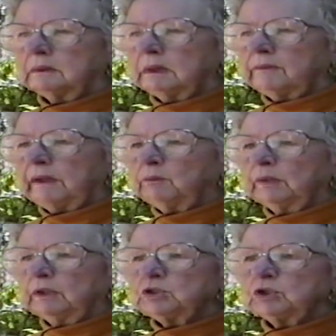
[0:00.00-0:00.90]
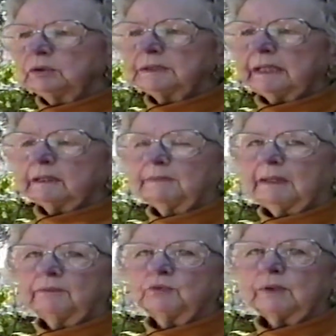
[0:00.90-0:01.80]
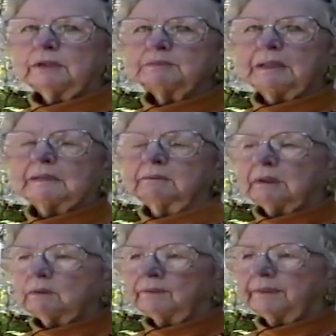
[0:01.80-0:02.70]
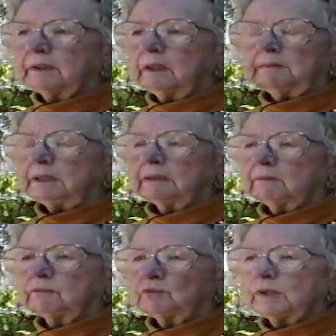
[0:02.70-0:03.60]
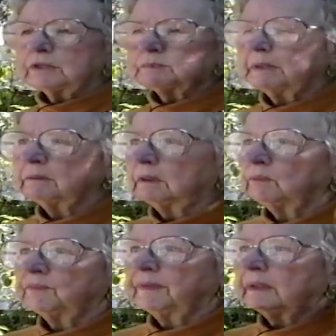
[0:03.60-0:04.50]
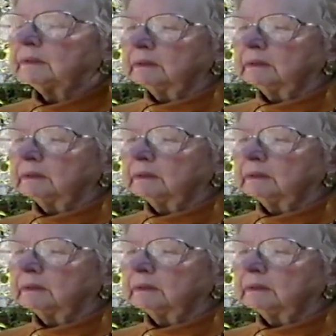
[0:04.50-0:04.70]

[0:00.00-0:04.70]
they really shouldn't take them out of the trash bags. I mean, out of the trash bins. I don't think.